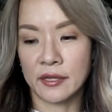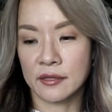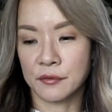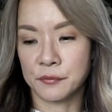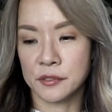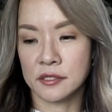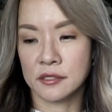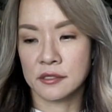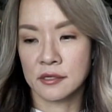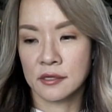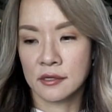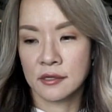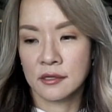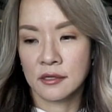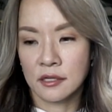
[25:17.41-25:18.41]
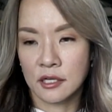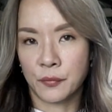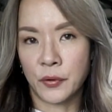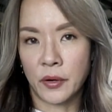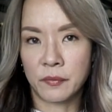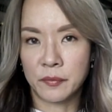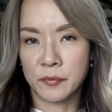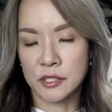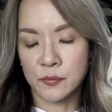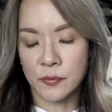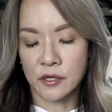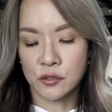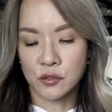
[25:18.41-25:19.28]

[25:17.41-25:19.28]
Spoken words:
and that was a problem as well.